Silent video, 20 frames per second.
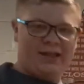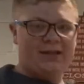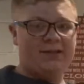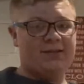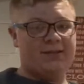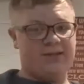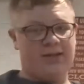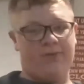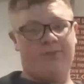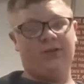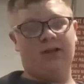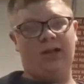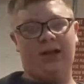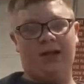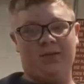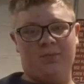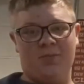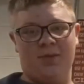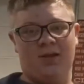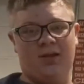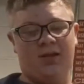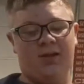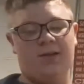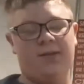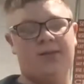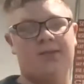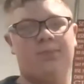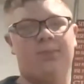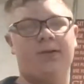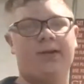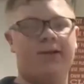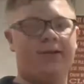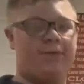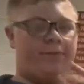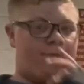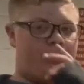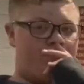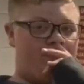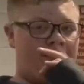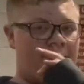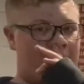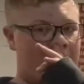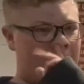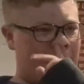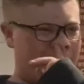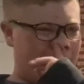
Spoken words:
7 to 8 minutes, but for me,